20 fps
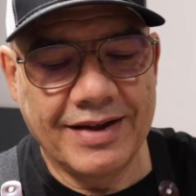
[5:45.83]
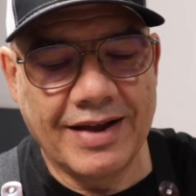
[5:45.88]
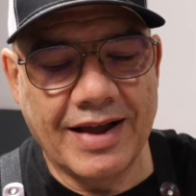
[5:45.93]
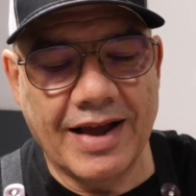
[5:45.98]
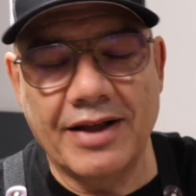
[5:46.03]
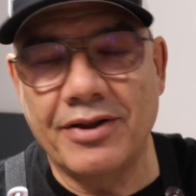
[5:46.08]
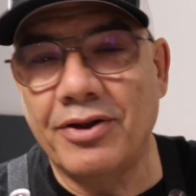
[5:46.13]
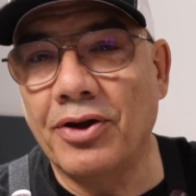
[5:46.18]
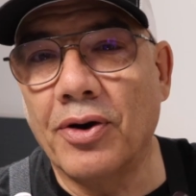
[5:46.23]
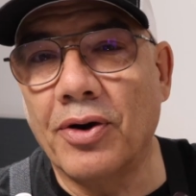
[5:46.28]

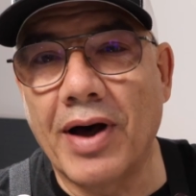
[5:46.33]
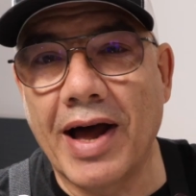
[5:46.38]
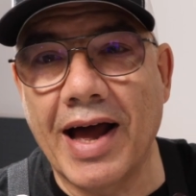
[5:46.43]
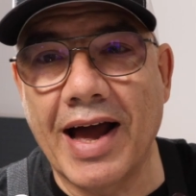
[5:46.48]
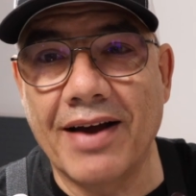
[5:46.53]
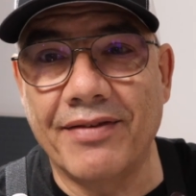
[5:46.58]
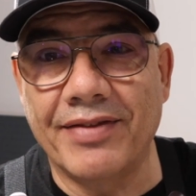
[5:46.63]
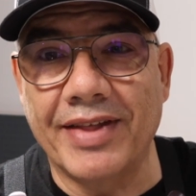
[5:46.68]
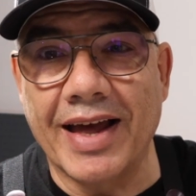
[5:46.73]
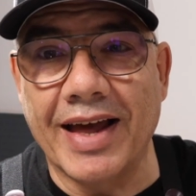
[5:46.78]
and you'll
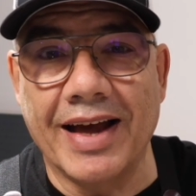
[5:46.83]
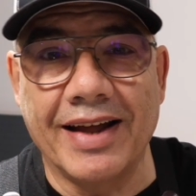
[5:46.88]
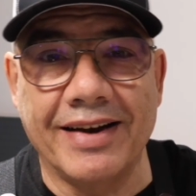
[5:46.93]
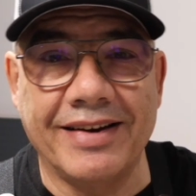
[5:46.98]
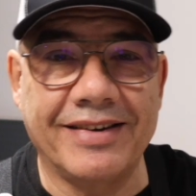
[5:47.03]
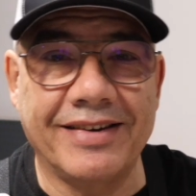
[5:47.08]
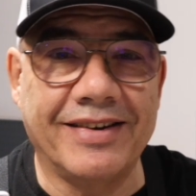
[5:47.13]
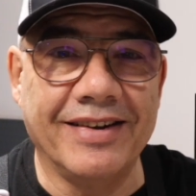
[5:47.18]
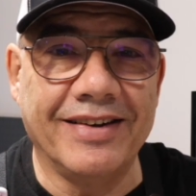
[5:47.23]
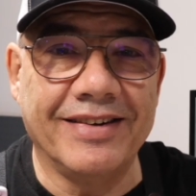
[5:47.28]
have
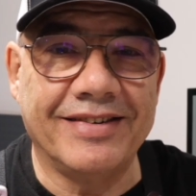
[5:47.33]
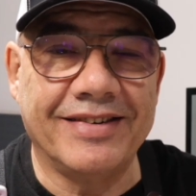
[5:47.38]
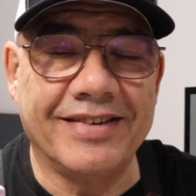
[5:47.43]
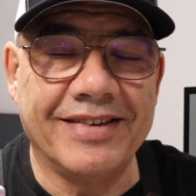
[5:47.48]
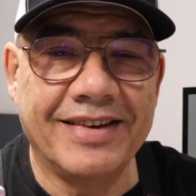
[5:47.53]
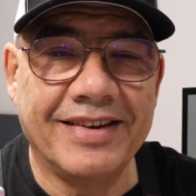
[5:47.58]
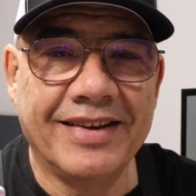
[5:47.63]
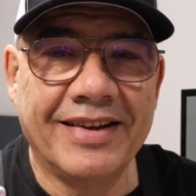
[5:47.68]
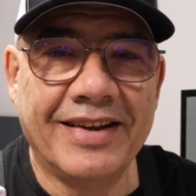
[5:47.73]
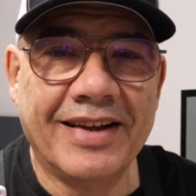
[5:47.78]
that, because
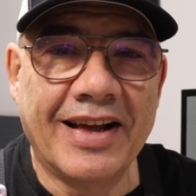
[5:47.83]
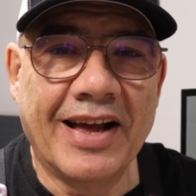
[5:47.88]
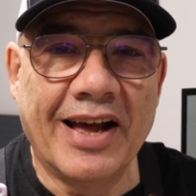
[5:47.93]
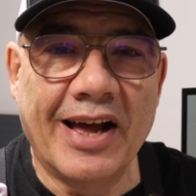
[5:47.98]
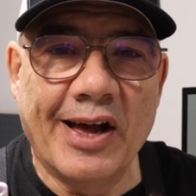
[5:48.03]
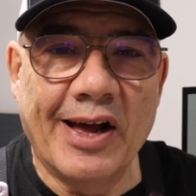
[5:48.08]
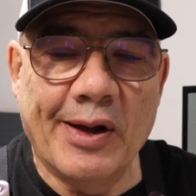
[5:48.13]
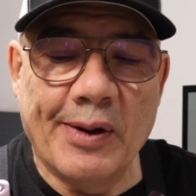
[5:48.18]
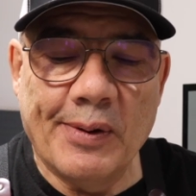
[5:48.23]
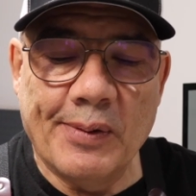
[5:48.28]

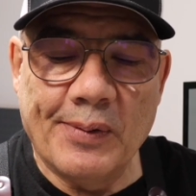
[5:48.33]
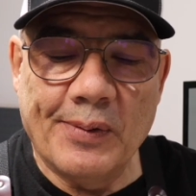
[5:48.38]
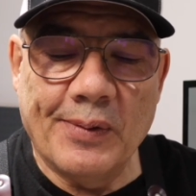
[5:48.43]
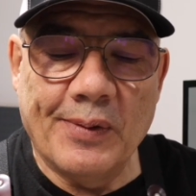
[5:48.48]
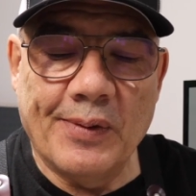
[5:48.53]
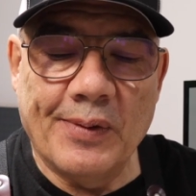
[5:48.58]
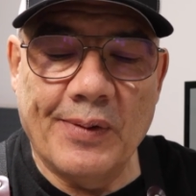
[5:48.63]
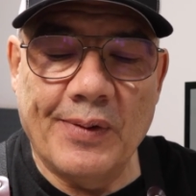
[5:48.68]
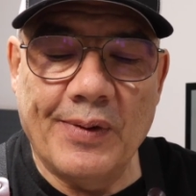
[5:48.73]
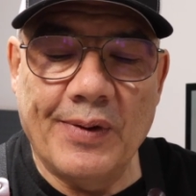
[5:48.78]

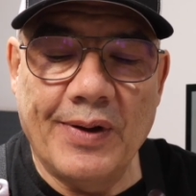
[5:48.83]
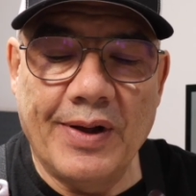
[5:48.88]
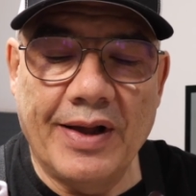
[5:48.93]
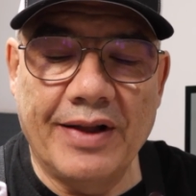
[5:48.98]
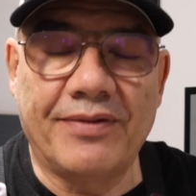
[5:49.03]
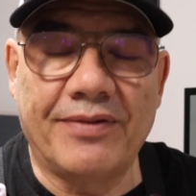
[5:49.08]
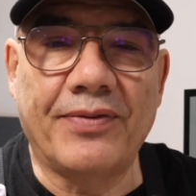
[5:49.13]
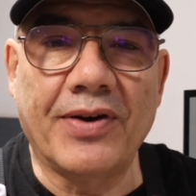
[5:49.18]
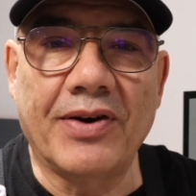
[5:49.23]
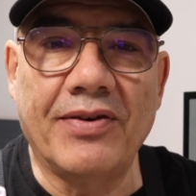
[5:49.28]

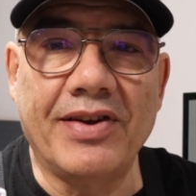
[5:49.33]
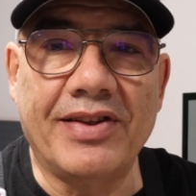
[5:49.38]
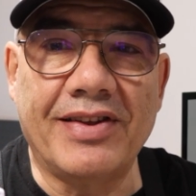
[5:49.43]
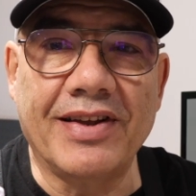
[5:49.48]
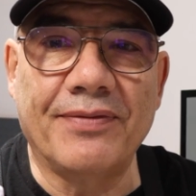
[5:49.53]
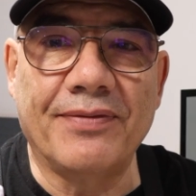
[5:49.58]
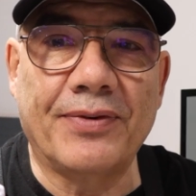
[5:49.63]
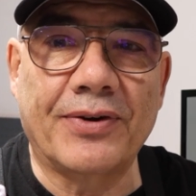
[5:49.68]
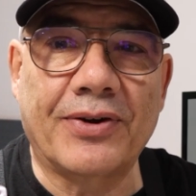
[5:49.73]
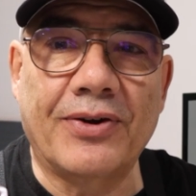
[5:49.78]
it's very
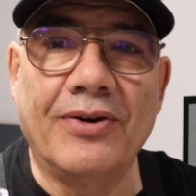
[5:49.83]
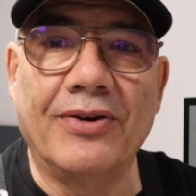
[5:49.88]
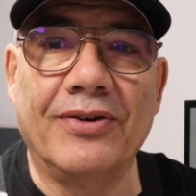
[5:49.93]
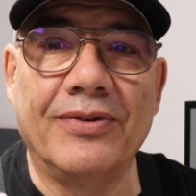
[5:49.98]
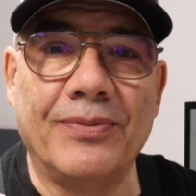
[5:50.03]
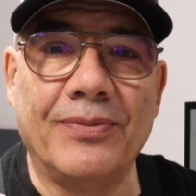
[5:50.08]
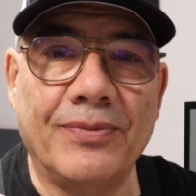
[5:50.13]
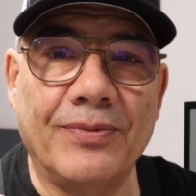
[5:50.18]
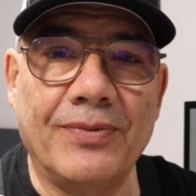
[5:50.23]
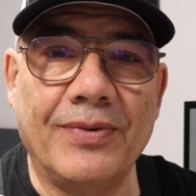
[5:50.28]

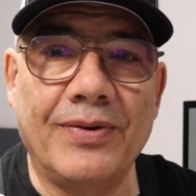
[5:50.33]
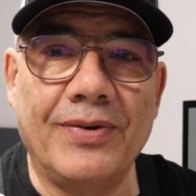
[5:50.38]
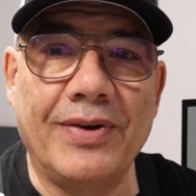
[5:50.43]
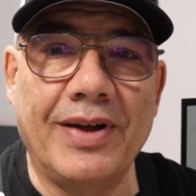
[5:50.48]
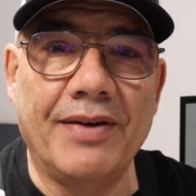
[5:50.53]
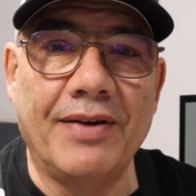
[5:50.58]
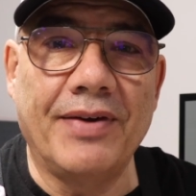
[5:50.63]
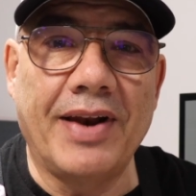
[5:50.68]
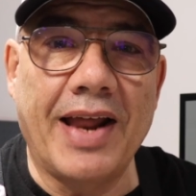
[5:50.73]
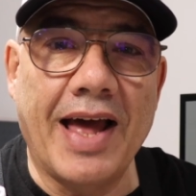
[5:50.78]
difficult
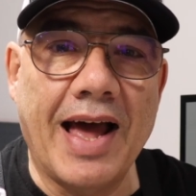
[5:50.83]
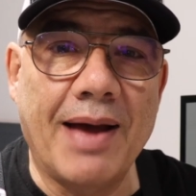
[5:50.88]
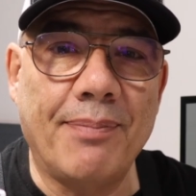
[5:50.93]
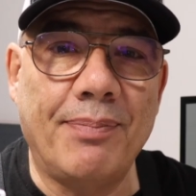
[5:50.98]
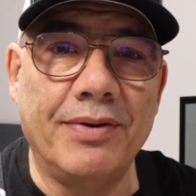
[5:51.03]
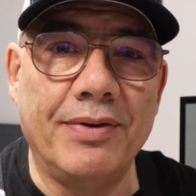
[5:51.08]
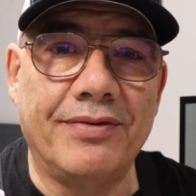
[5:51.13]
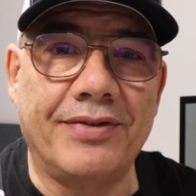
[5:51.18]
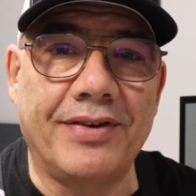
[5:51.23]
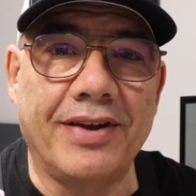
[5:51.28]
if it
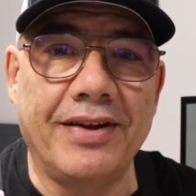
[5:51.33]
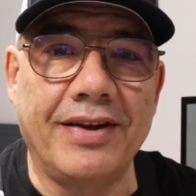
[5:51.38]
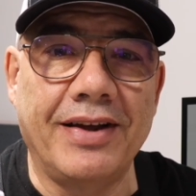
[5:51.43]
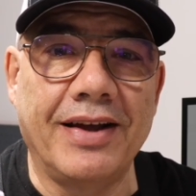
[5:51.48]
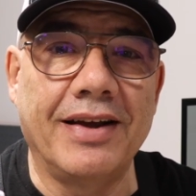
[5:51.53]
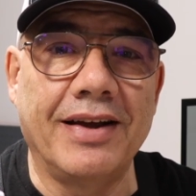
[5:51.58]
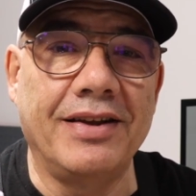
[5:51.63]
happens to you.